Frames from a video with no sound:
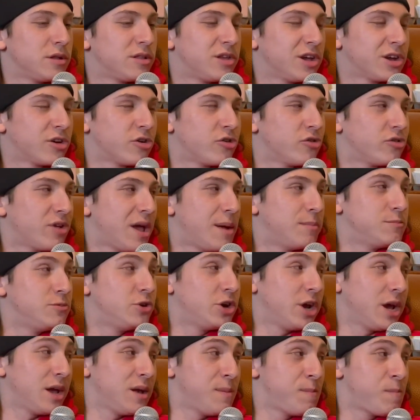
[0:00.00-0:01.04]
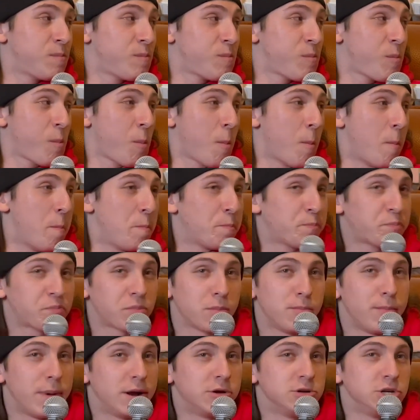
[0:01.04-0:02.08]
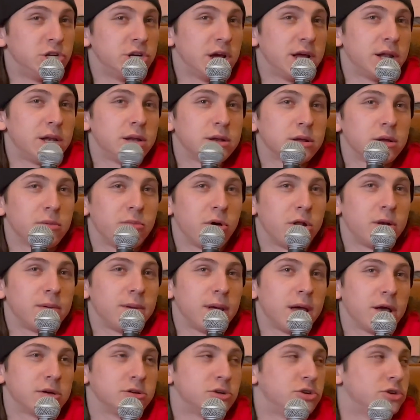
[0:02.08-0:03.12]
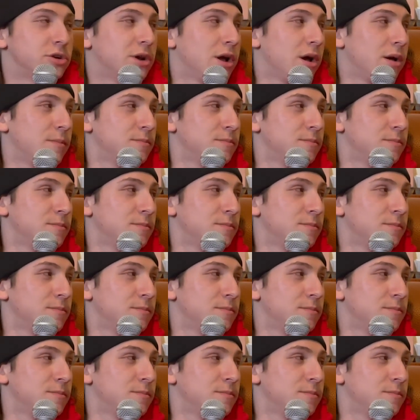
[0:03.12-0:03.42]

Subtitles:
ticker is MJ. Mary Jane. Come on. How could you not